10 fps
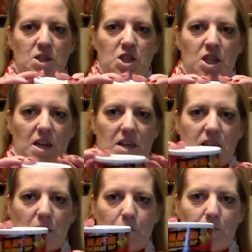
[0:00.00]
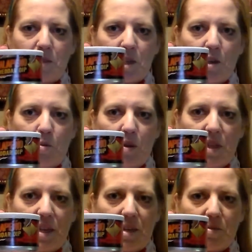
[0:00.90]
cheddar dip to go
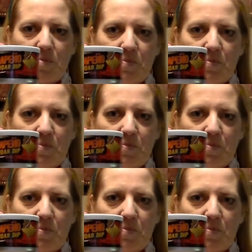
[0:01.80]
with it,